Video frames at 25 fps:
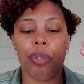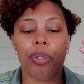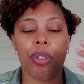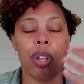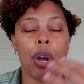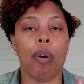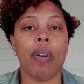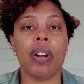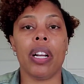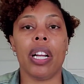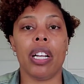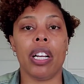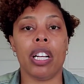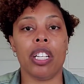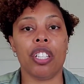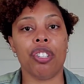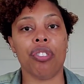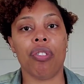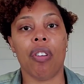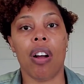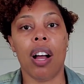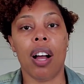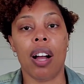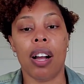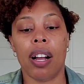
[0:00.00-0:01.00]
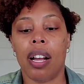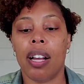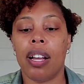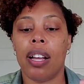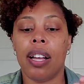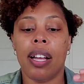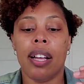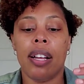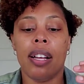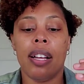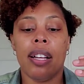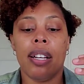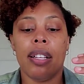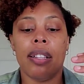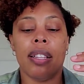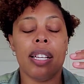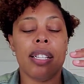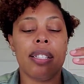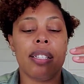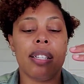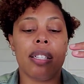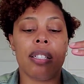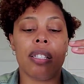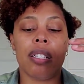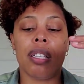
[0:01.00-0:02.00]
throw it in a trunk. This
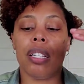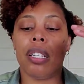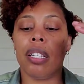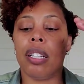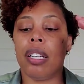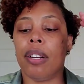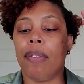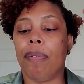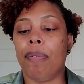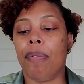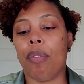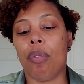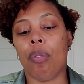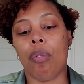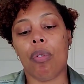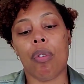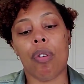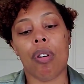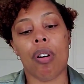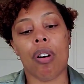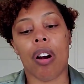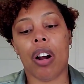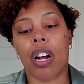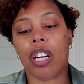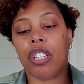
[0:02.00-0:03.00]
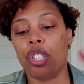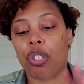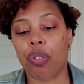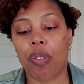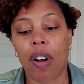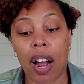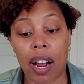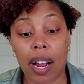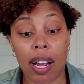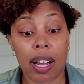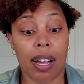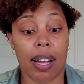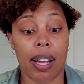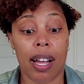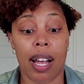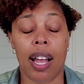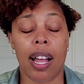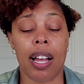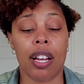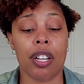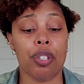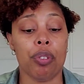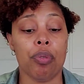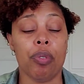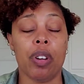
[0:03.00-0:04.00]
is good for a truck
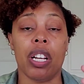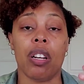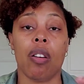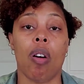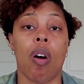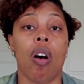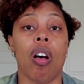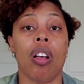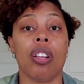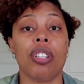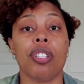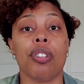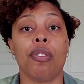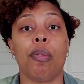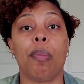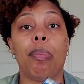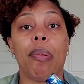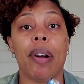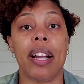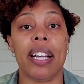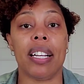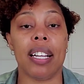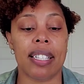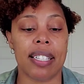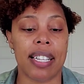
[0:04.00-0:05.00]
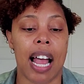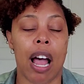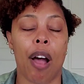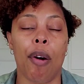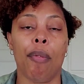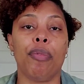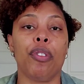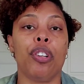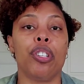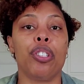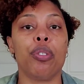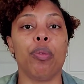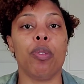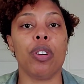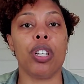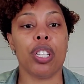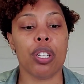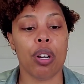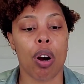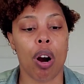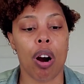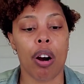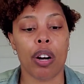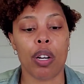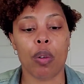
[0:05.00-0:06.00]
gun. You can also bring this out if you're doing
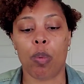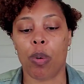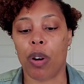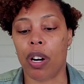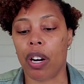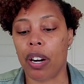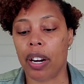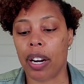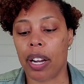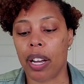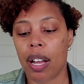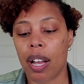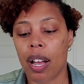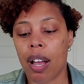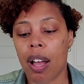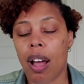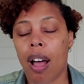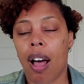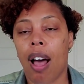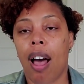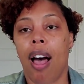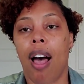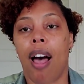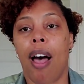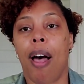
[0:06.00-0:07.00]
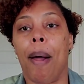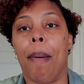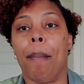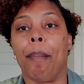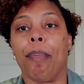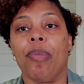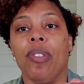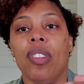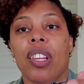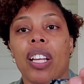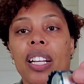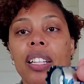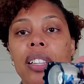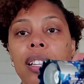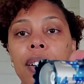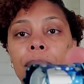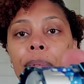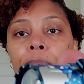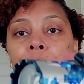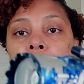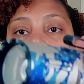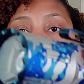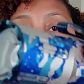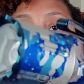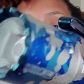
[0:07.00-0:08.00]
yard work. Look at the
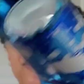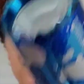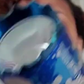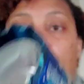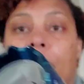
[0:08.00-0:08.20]
front.